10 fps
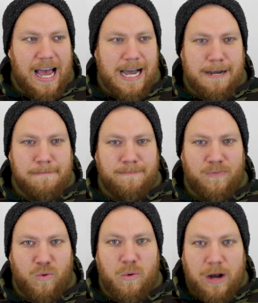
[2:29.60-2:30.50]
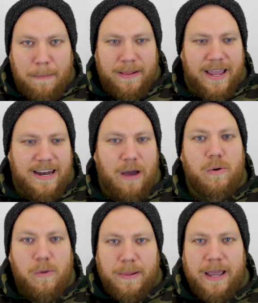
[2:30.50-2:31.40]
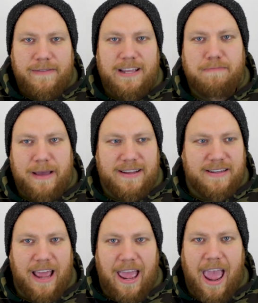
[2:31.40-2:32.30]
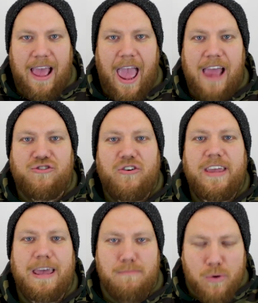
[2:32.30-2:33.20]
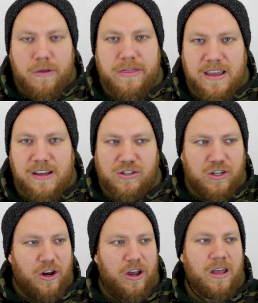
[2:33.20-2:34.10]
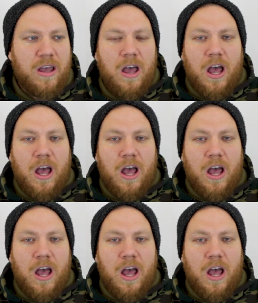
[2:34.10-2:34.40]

we want to play now. We want to play with these players and try and get more things, you know?